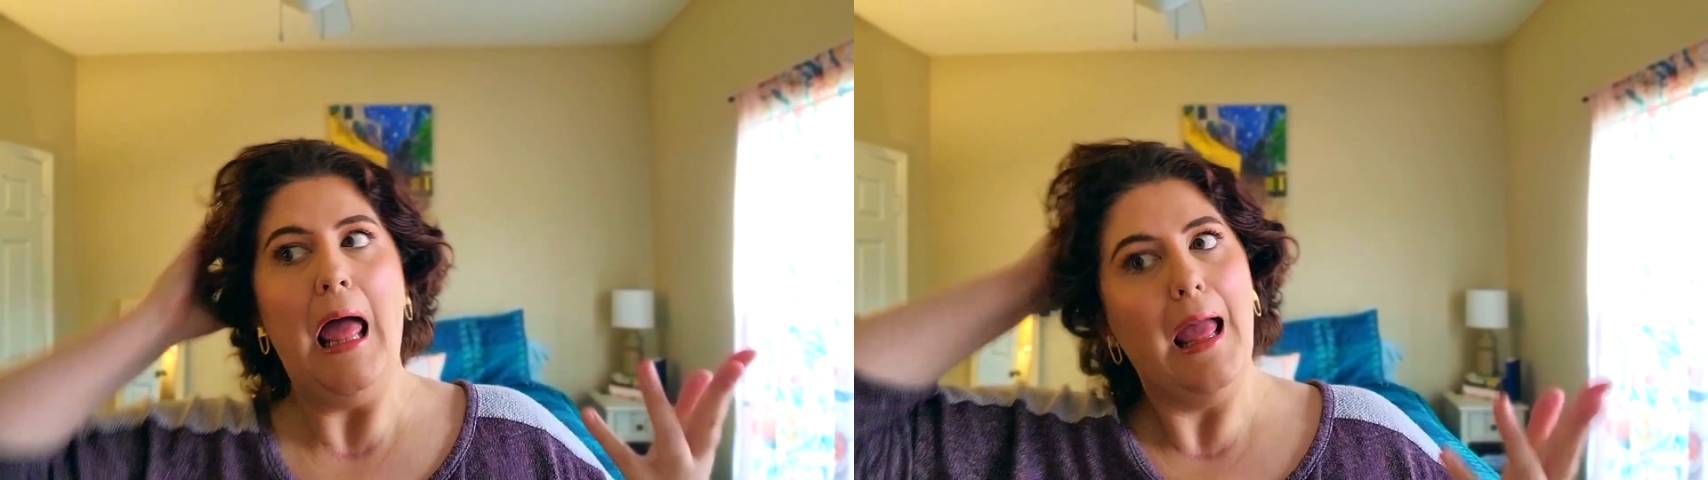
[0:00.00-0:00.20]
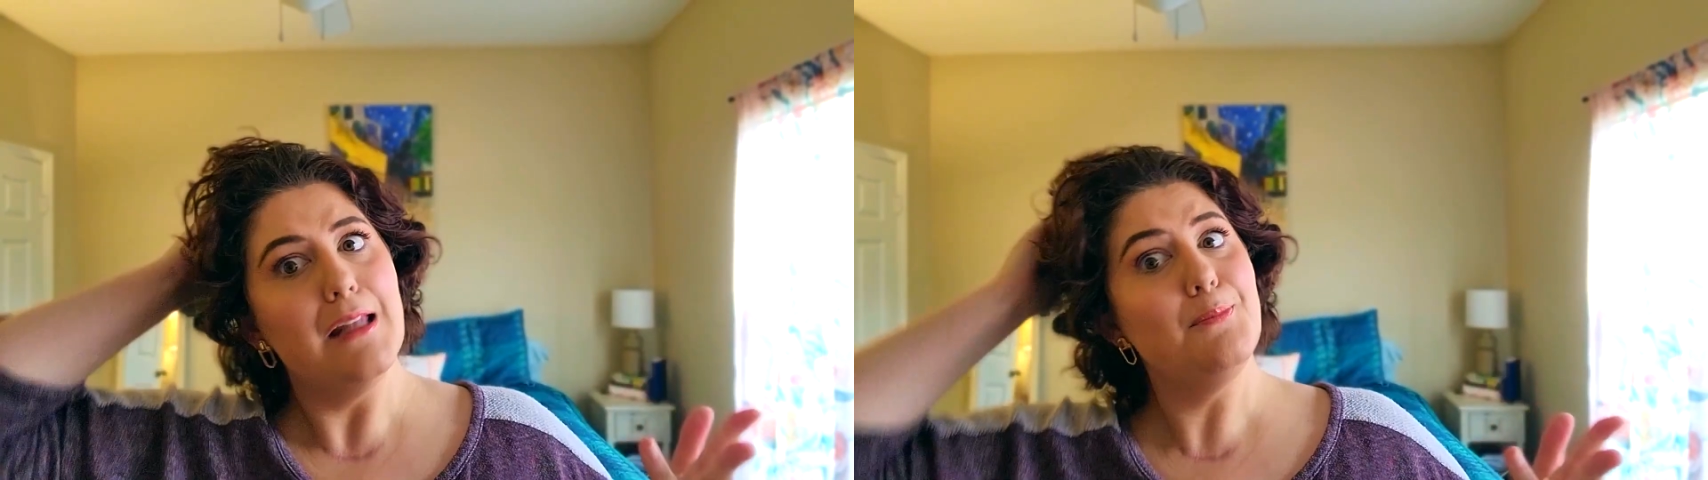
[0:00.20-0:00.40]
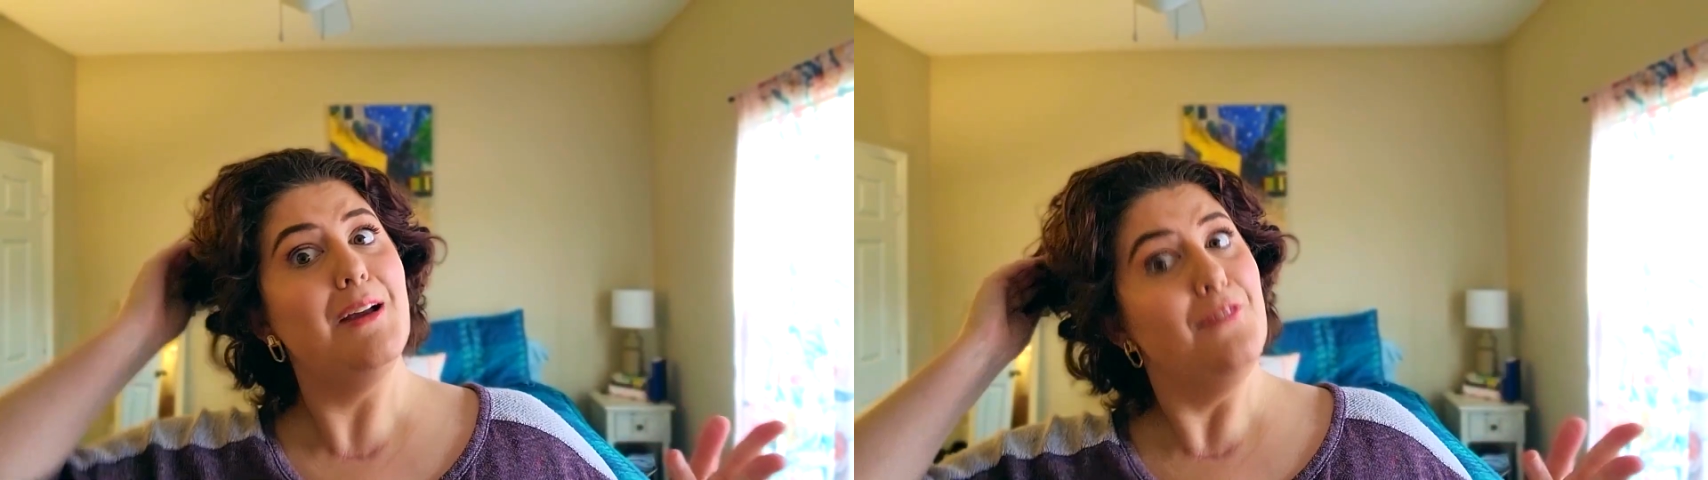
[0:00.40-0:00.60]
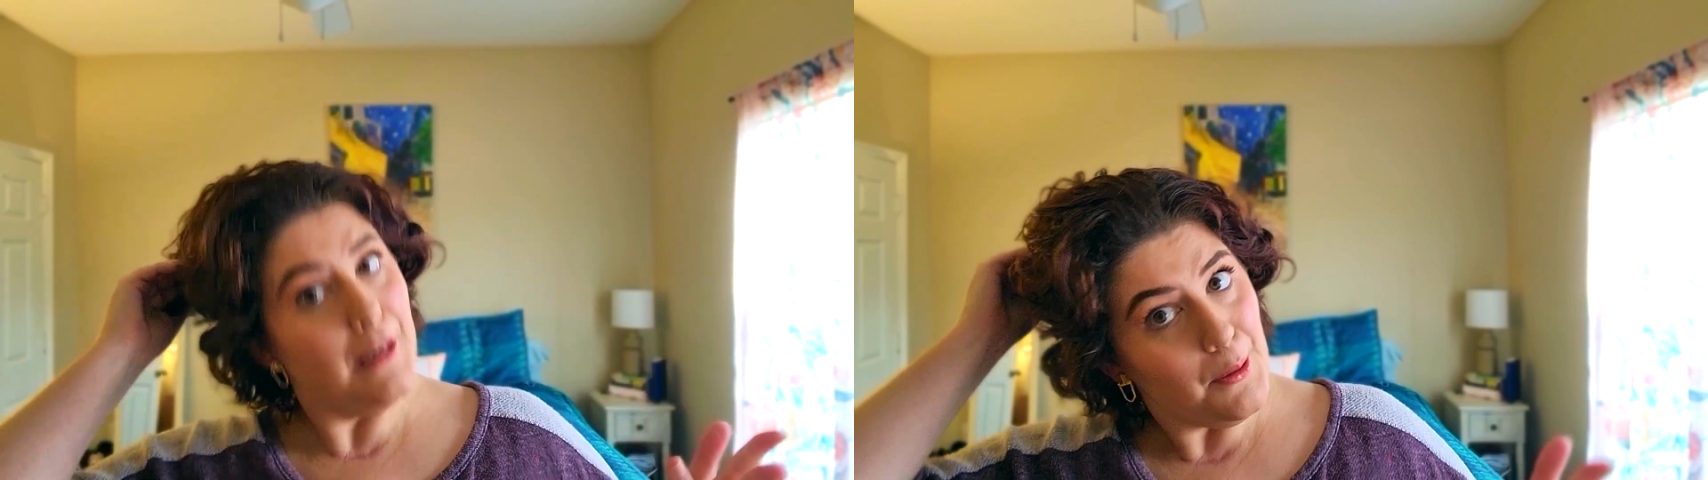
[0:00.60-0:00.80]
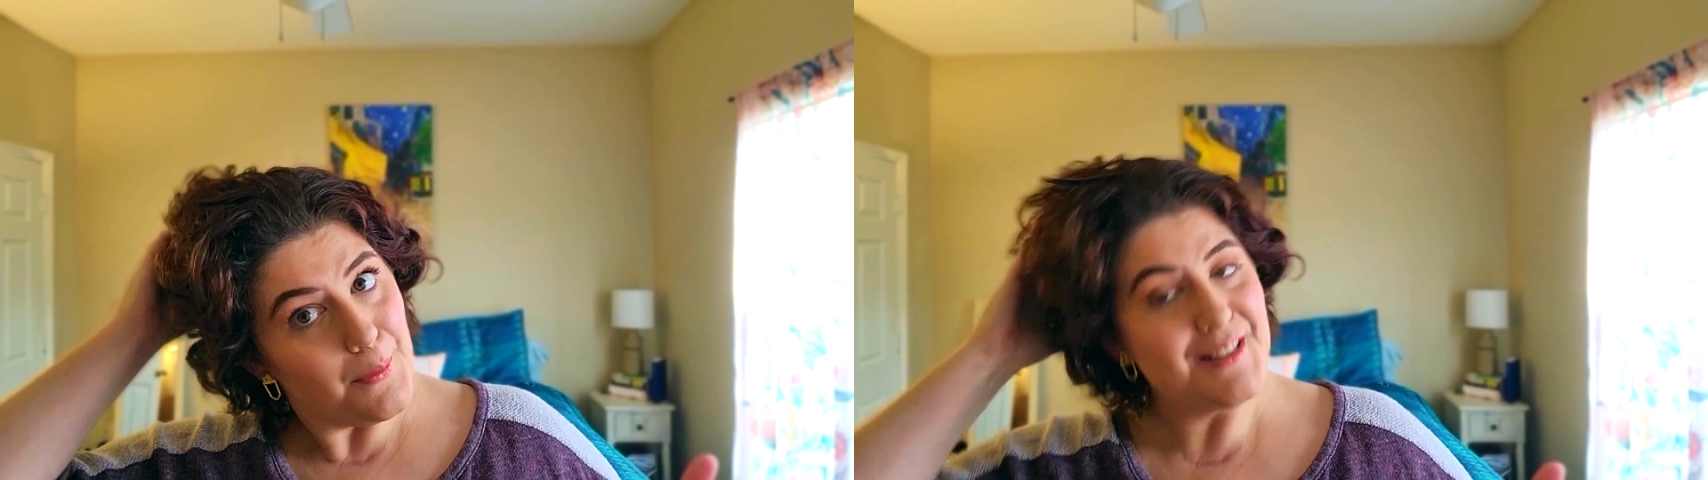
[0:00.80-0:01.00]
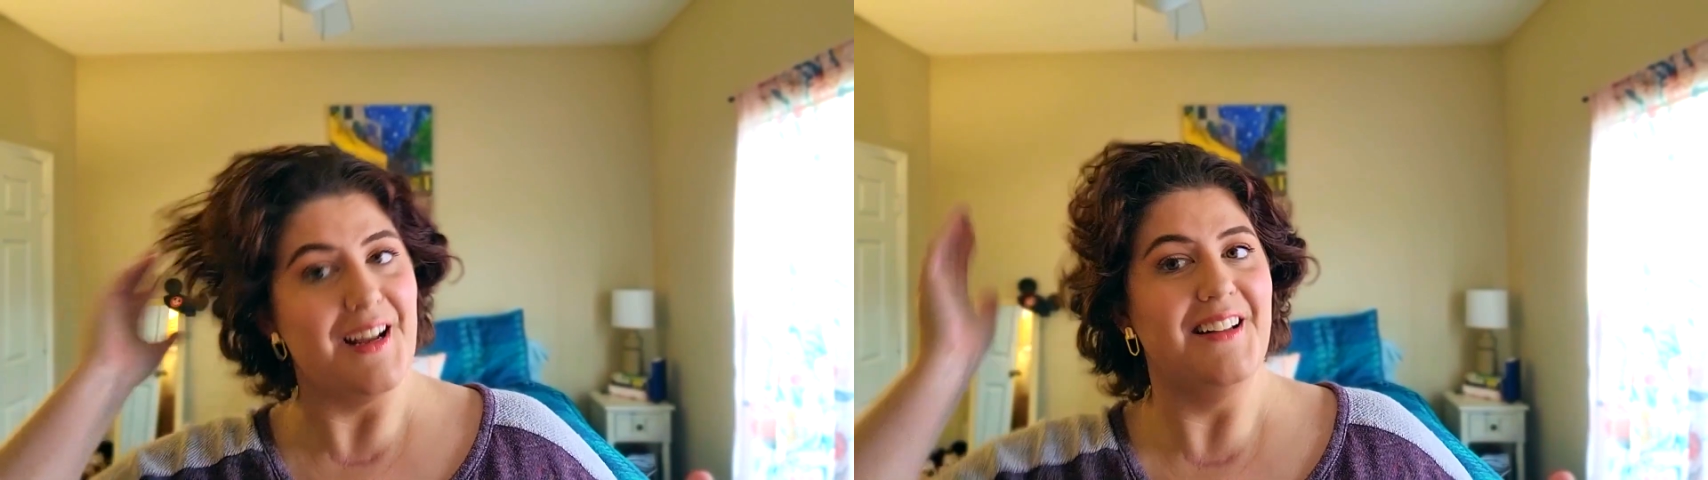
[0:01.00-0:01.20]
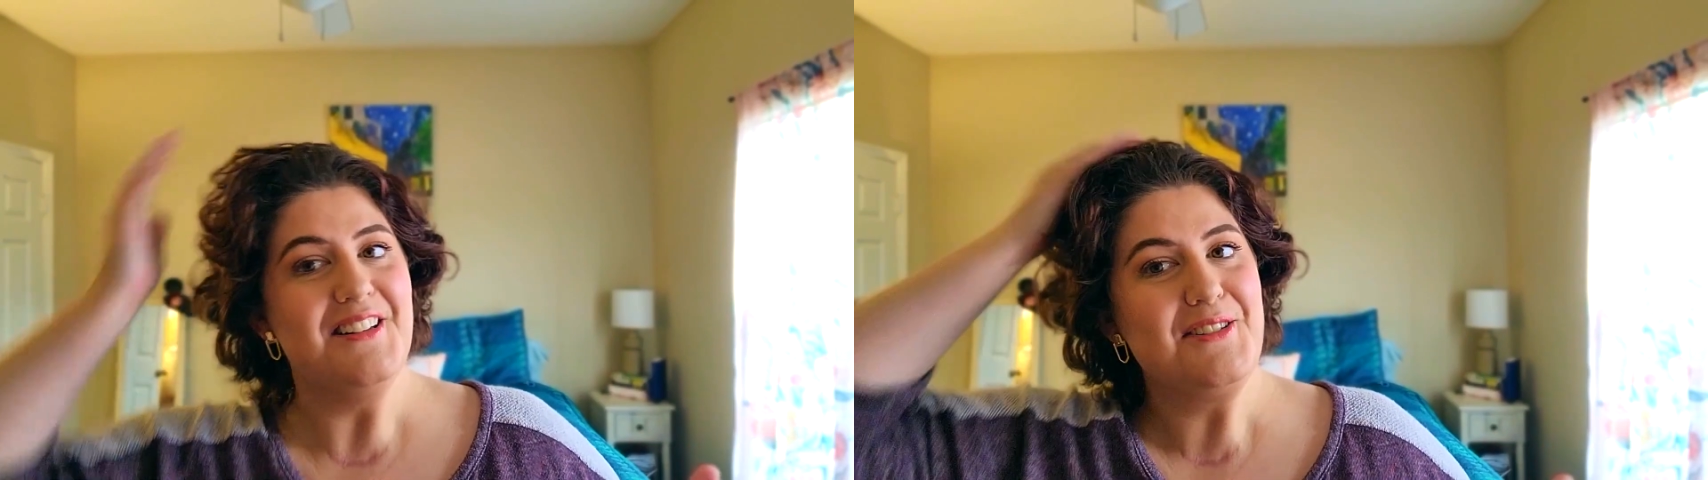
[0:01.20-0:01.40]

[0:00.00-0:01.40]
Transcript: and my video is done.